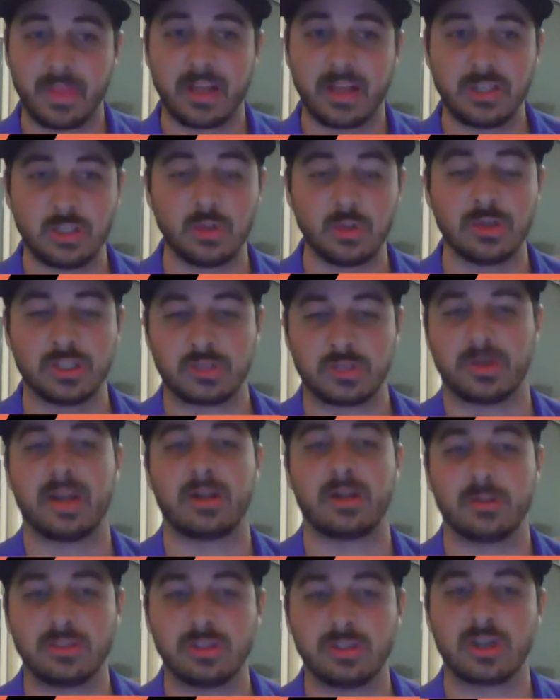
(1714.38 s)
Julius
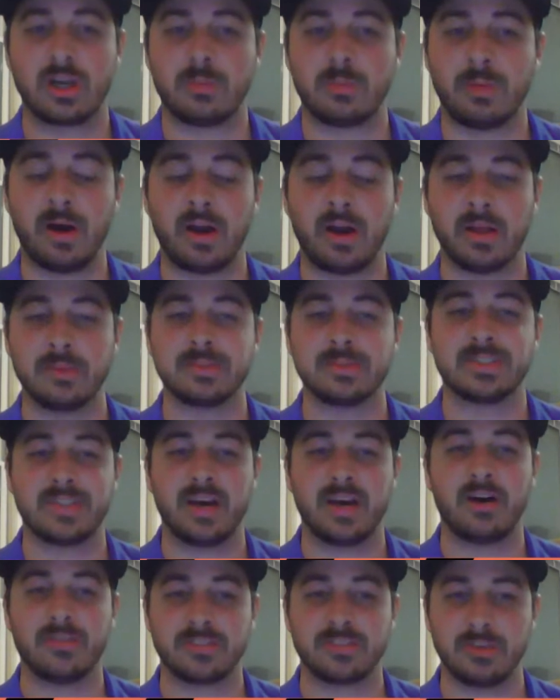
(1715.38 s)
Randle took it upon
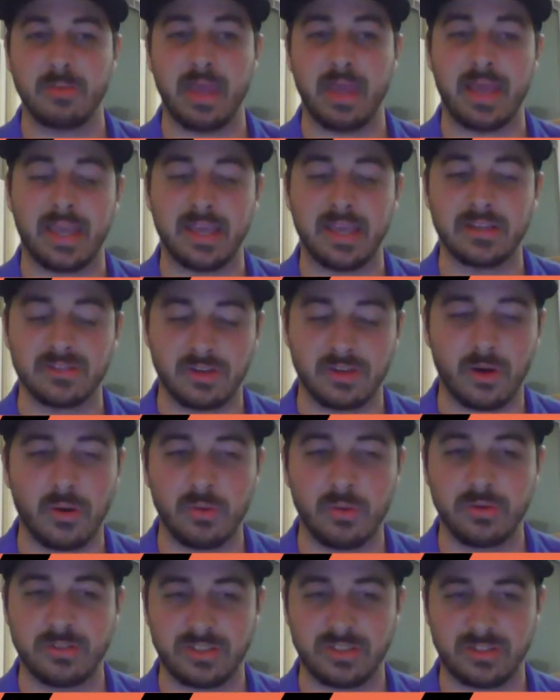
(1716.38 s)
himself to make his
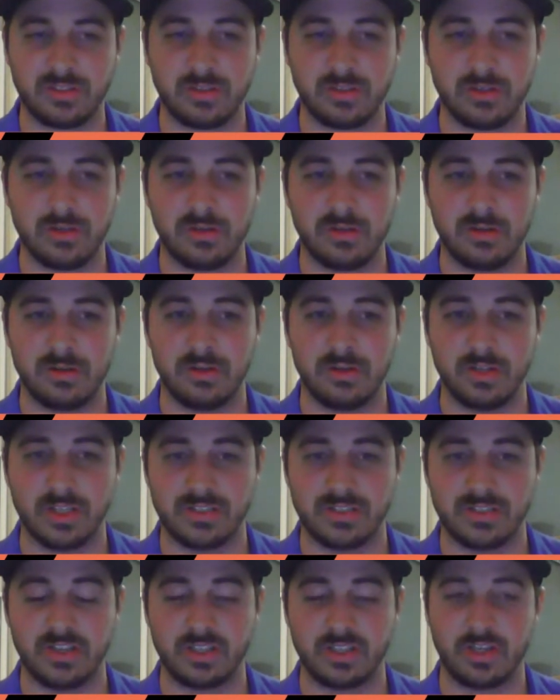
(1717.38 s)
own
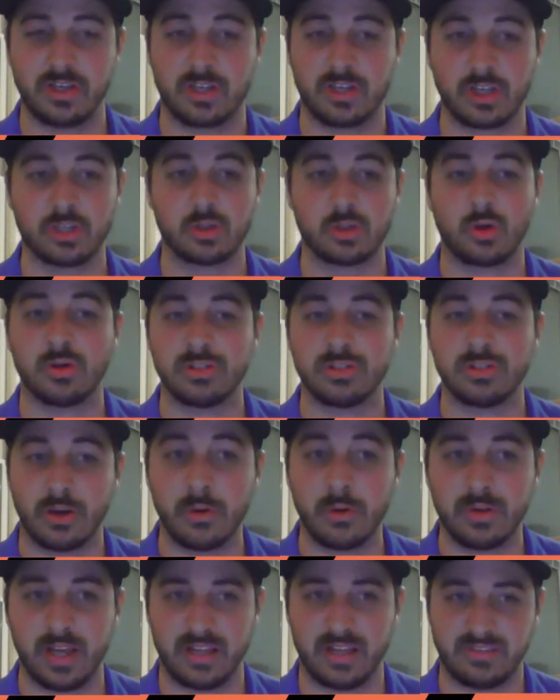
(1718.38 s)
decision, control his
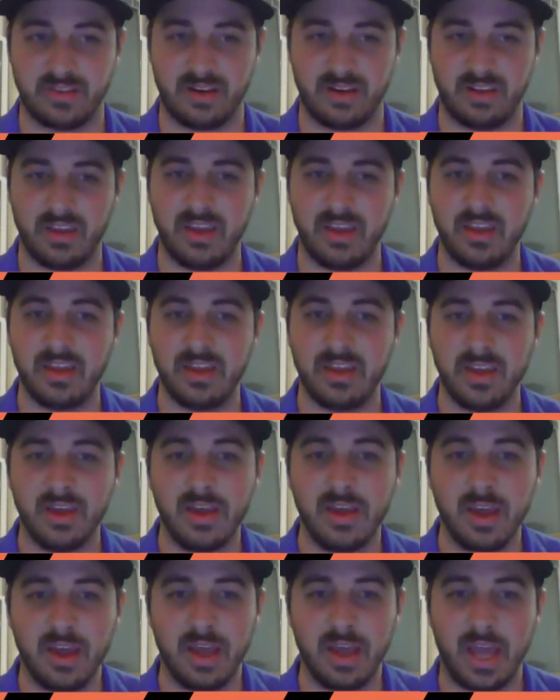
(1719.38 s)
own destiny,
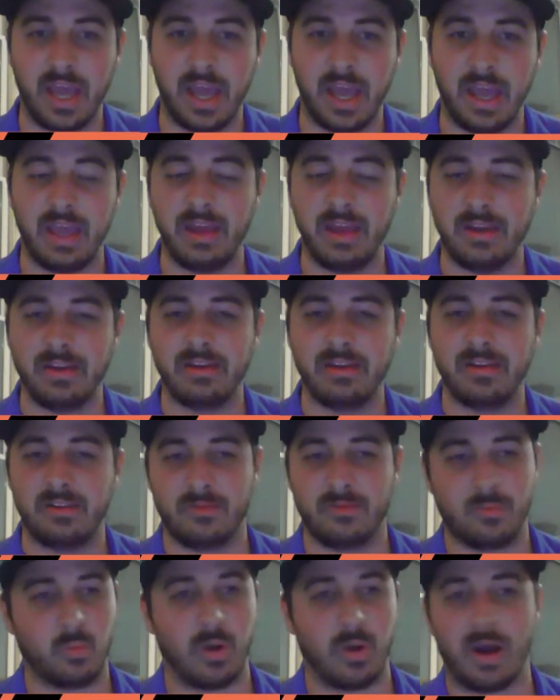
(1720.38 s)
and
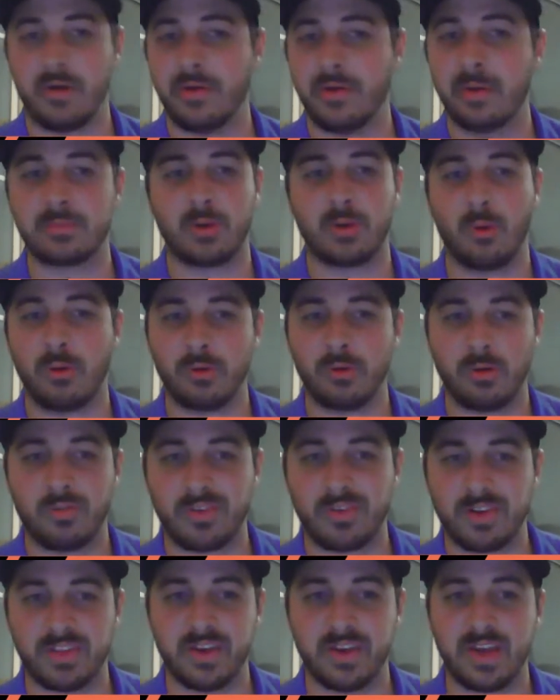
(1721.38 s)
wound up going
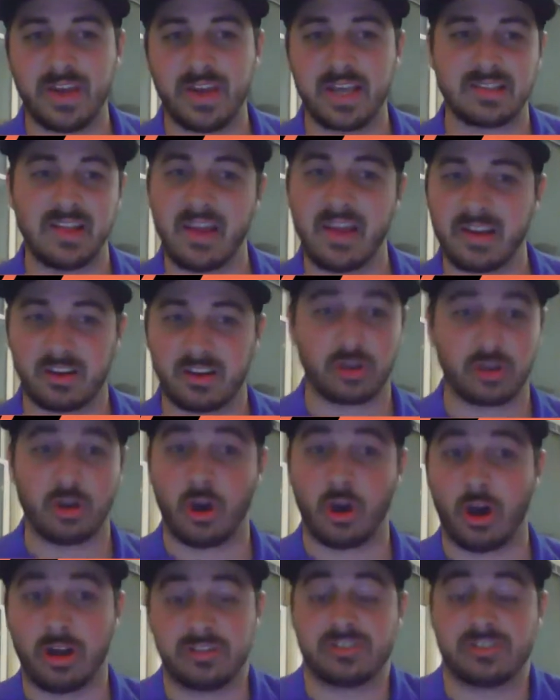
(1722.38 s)
over to the Knicks. And that
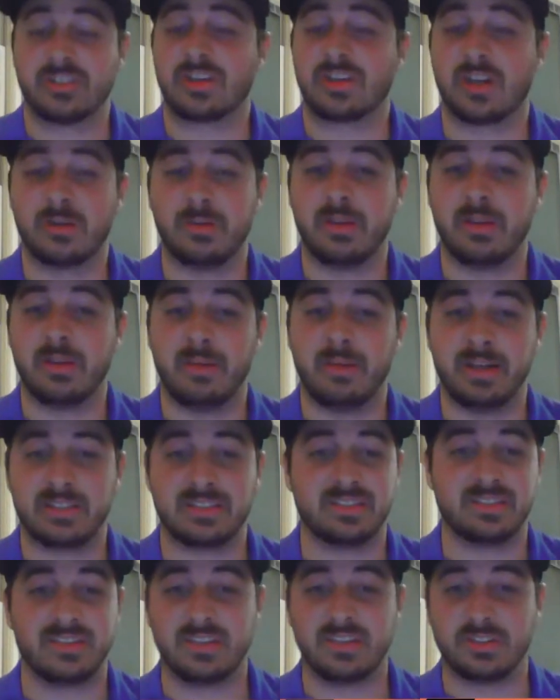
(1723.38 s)
honestly could have been the best
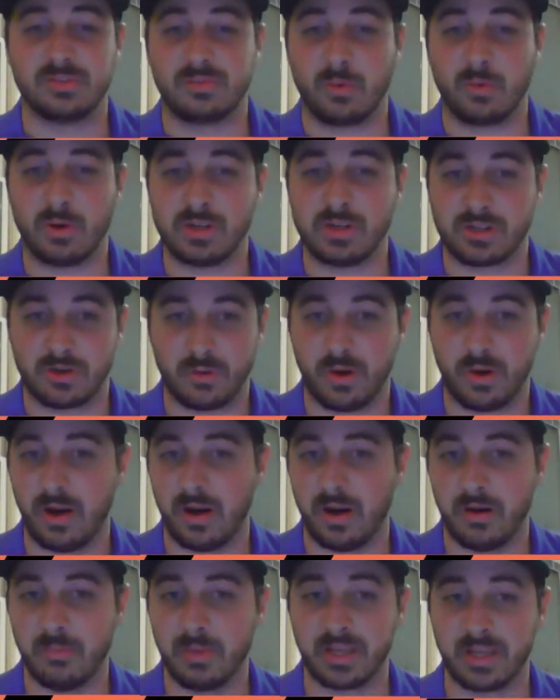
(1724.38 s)
decision for his
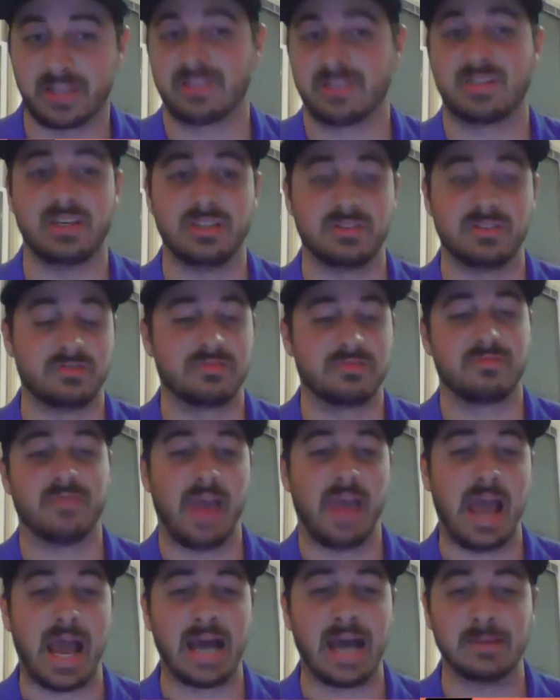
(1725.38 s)
career because he's
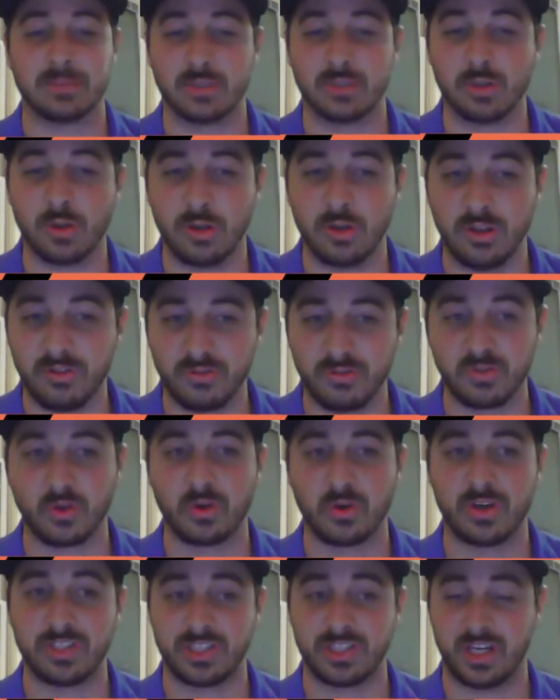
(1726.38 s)
absolutely
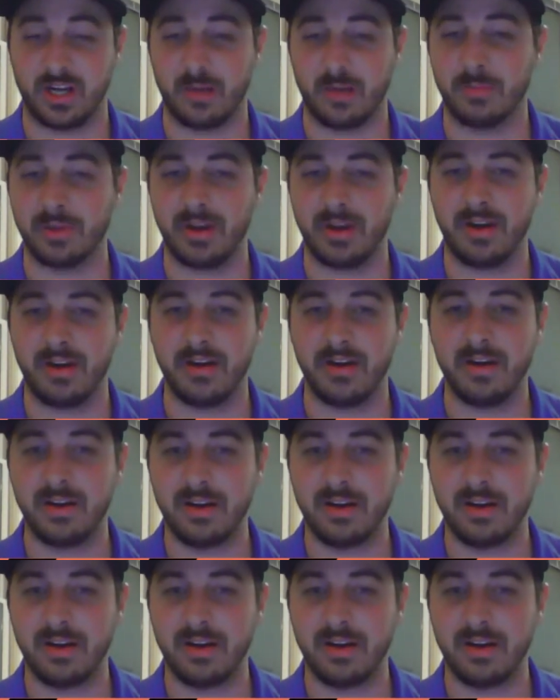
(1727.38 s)
flourishing up there.